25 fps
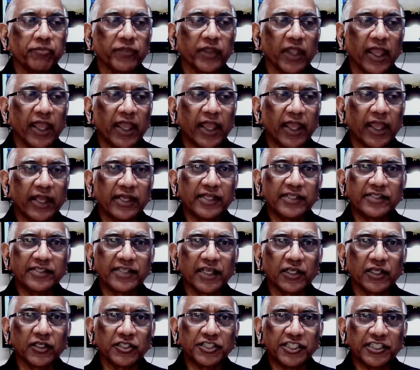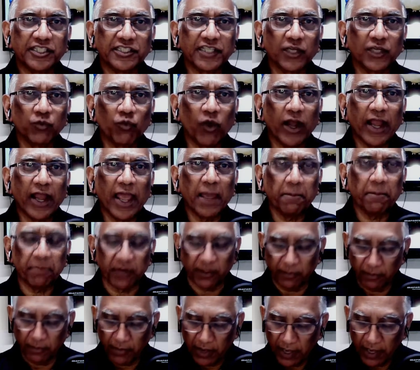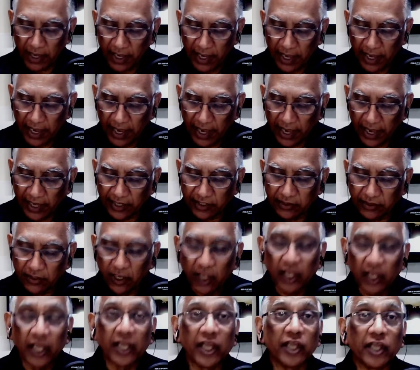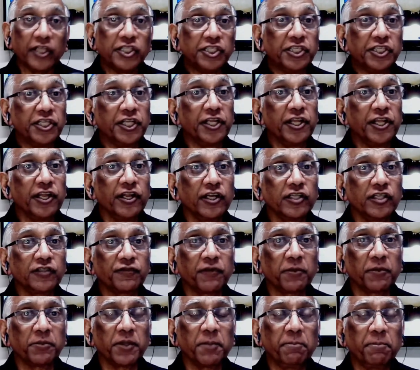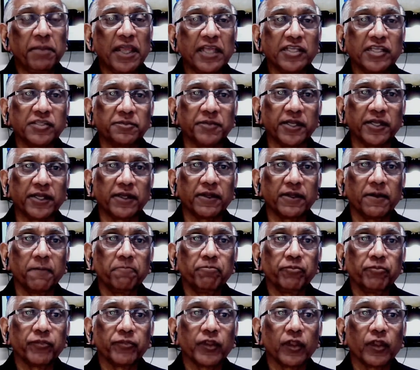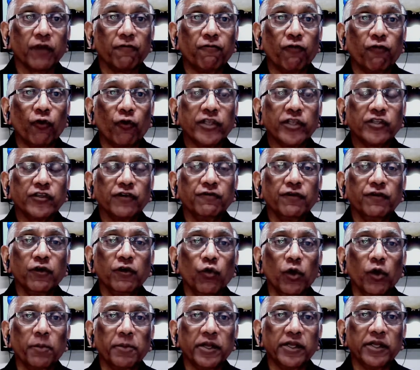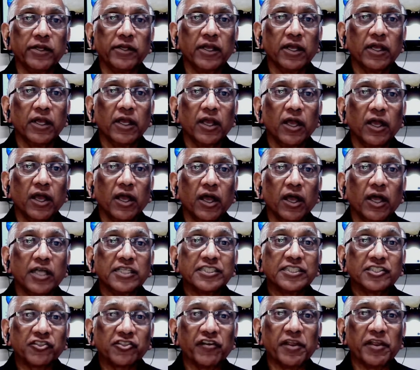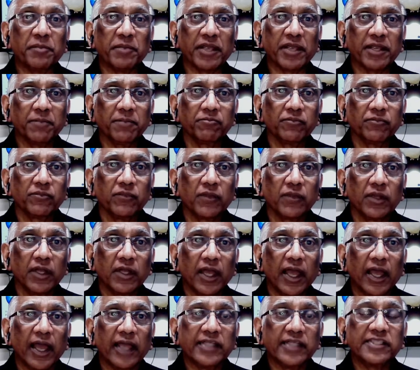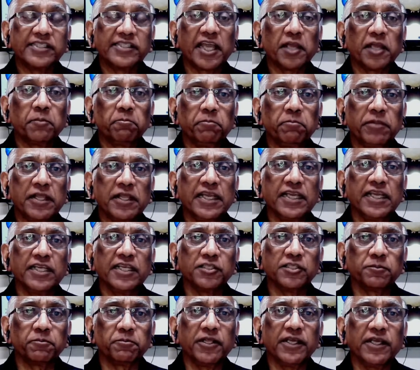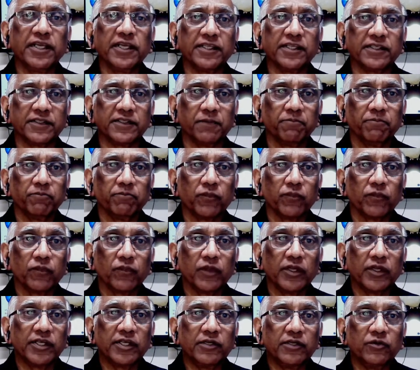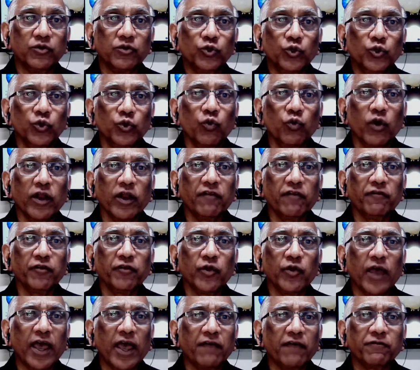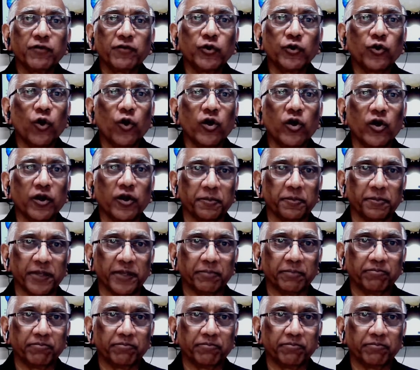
And she said, what happened? And she hears from the basement a voice of a woman screaming and saying, please, please, do whatever you have to, don't hurt me.